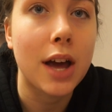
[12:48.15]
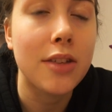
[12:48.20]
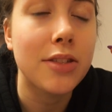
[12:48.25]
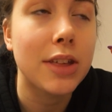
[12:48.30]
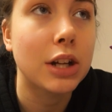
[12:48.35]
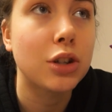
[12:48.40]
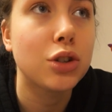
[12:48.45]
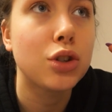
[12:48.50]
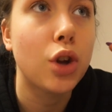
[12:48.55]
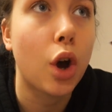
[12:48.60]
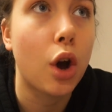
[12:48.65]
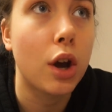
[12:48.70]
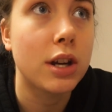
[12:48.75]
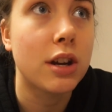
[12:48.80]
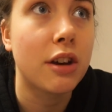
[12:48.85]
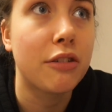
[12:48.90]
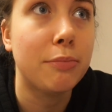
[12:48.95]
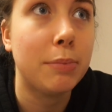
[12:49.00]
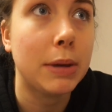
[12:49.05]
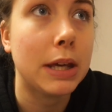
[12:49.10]
I think not
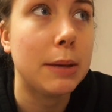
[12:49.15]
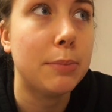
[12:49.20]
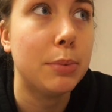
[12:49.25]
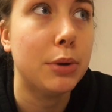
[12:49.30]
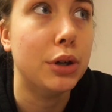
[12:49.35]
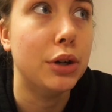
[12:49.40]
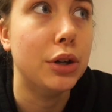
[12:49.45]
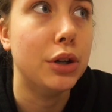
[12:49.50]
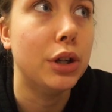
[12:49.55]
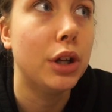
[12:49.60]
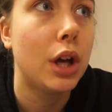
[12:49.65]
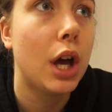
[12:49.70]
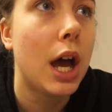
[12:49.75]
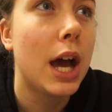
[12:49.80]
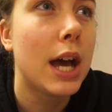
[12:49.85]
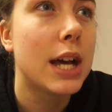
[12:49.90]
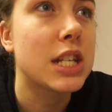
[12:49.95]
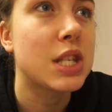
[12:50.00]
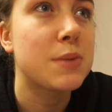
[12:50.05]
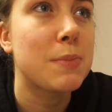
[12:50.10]
enough people,
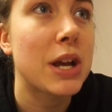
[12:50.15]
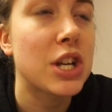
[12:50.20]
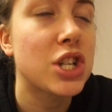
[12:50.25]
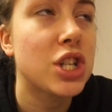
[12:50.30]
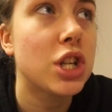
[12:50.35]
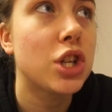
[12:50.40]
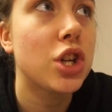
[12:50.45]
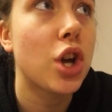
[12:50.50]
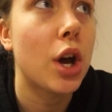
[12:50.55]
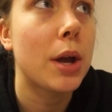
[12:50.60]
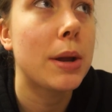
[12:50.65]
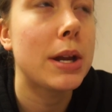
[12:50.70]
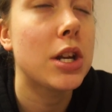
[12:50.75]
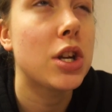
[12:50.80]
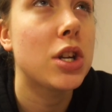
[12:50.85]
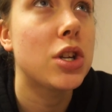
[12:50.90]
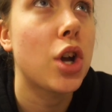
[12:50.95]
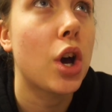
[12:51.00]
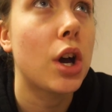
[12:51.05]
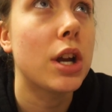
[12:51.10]
especially
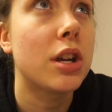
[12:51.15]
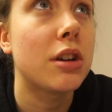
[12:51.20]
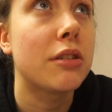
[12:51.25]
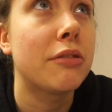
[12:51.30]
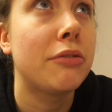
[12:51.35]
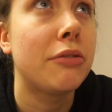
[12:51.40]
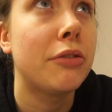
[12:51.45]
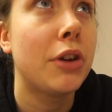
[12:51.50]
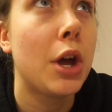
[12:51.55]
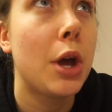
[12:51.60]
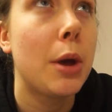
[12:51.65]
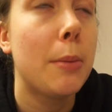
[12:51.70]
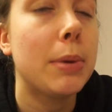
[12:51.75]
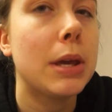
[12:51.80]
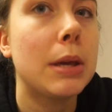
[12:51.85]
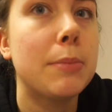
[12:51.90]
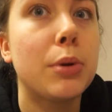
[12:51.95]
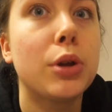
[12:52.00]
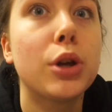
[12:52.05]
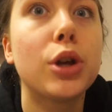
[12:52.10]
not enough
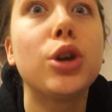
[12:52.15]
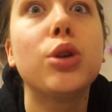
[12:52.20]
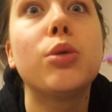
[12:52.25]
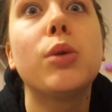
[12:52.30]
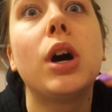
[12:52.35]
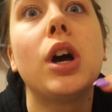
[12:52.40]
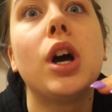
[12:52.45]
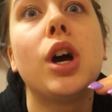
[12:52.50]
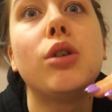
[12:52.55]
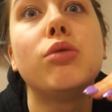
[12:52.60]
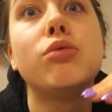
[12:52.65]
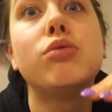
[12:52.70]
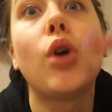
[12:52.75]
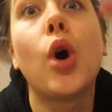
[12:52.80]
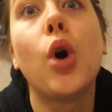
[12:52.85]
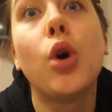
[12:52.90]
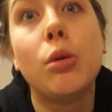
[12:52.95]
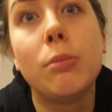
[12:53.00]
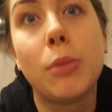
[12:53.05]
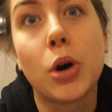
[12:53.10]
people who are
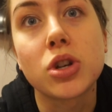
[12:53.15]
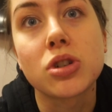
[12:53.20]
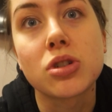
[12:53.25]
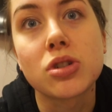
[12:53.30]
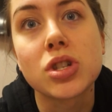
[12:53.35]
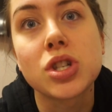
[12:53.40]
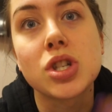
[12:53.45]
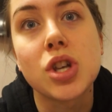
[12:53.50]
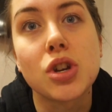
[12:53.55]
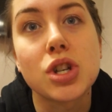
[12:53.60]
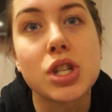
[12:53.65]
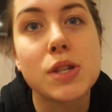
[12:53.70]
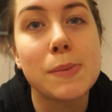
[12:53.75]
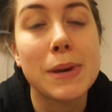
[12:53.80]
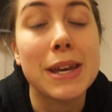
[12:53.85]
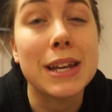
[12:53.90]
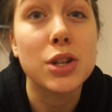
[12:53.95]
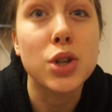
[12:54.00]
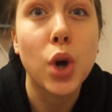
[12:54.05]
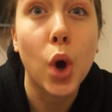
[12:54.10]
role models, so to
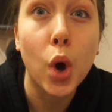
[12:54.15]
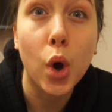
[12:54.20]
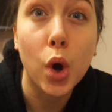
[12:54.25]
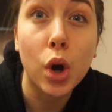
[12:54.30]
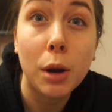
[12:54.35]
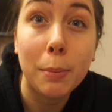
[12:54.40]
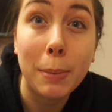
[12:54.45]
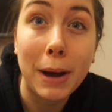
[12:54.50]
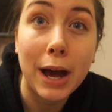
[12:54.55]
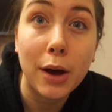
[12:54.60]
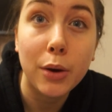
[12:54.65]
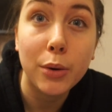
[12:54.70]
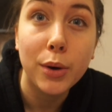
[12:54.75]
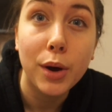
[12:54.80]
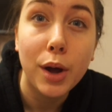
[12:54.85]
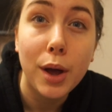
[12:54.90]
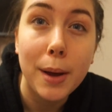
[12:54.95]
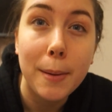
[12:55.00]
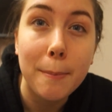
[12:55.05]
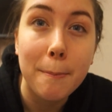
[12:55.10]
speak, talk about
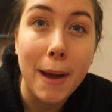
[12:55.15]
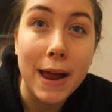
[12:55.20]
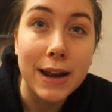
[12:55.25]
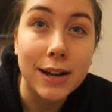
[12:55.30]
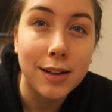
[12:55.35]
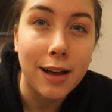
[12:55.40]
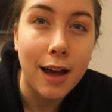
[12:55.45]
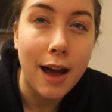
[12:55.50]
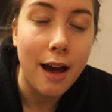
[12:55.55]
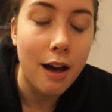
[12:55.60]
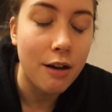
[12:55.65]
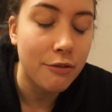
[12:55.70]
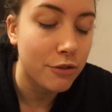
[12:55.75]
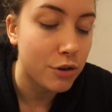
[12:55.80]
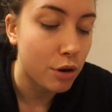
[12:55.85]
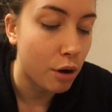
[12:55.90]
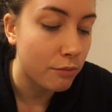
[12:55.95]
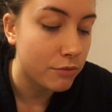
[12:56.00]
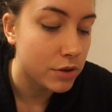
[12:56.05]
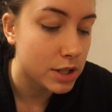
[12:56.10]
mental health.
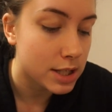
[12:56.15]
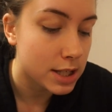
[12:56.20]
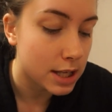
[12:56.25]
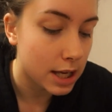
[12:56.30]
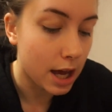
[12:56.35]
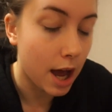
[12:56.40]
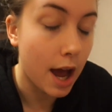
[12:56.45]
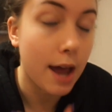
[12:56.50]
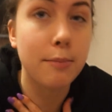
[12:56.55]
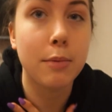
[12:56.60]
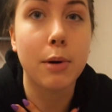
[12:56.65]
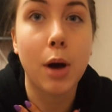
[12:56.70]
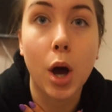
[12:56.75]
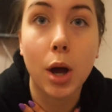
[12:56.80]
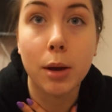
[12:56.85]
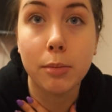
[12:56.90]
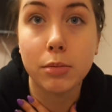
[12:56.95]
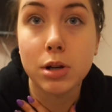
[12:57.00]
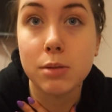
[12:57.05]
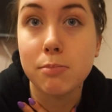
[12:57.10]
And obviously I'm
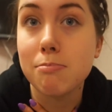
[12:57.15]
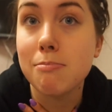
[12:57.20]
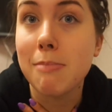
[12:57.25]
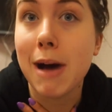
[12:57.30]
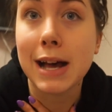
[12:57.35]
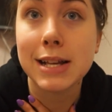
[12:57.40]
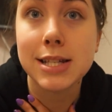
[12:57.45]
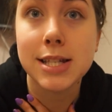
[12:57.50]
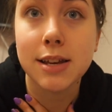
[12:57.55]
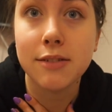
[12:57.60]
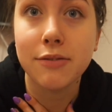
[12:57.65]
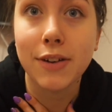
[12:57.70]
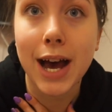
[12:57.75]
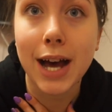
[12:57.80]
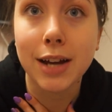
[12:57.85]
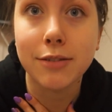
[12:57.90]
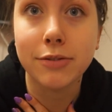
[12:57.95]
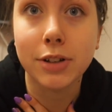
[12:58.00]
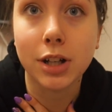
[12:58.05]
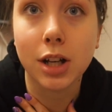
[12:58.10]
a massive
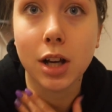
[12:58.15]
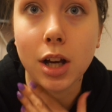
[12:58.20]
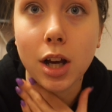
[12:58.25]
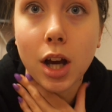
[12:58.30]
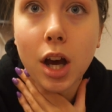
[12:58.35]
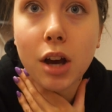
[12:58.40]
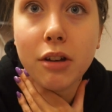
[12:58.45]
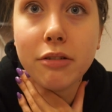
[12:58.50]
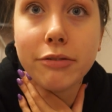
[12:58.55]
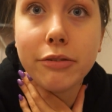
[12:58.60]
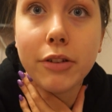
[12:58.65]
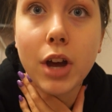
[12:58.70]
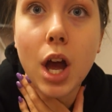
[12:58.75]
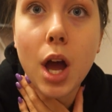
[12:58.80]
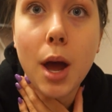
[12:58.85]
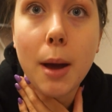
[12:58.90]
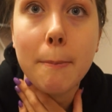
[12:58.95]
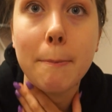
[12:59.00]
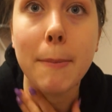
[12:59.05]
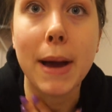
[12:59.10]
advocate of
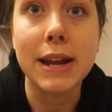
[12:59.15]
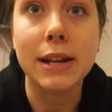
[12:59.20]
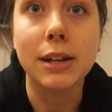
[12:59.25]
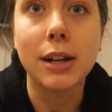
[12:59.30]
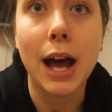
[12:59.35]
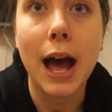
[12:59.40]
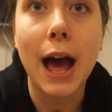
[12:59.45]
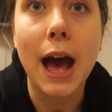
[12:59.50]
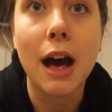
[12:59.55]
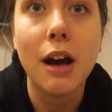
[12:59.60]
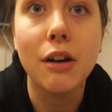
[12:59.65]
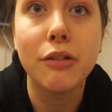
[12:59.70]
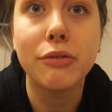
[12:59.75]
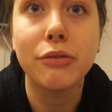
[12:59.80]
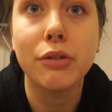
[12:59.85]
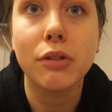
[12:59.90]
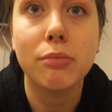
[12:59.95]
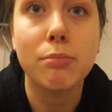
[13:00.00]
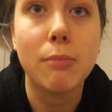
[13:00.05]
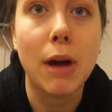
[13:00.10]
mental
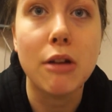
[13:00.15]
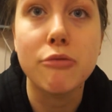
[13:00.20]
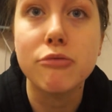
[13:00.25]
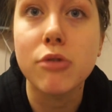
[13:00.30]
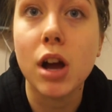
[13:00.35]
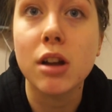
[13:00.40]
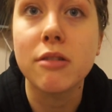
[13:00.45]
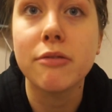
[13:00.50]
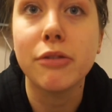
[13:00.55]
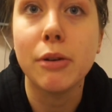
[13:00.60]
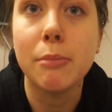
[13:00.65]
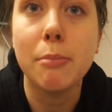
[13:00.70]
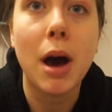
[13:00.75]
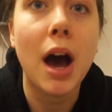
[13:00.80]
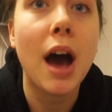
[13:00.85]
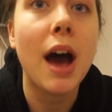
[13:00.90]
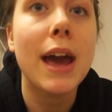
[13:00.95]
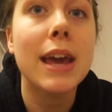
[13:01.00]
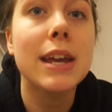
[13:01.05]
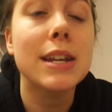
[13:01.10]
health with my Run for
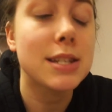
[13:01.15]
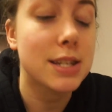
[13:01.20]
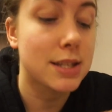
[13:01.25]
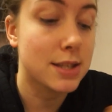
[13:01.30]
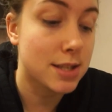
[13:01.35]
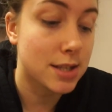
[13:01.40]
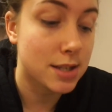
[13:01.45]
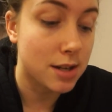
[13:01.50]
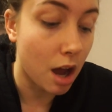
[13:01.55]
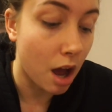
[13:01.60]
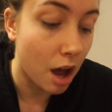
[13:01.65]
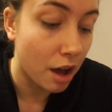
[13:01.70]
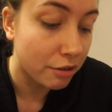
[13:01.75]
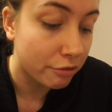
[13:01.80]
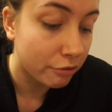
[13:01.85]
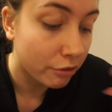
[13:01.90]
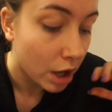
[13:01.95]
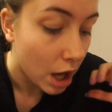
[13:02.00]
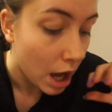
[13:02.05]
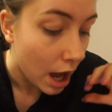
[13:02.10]
Mind and
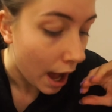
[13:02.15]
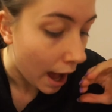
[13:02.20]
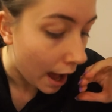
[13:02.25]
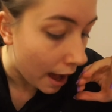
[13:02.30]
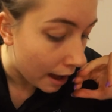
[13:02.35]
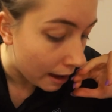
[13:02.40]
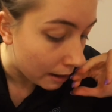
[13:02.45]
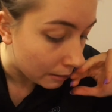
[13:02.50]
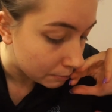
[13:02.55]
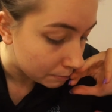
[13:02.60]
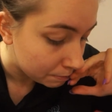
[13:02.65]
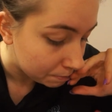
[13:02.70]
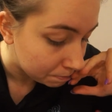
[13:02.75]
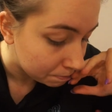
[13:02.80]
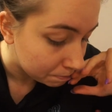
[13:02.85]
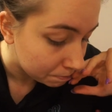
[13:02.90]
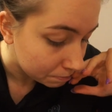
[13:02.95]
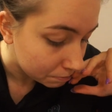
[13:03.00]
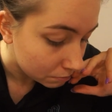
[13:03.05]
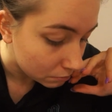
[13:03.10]
stuff.
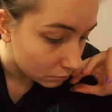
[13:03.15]
I'm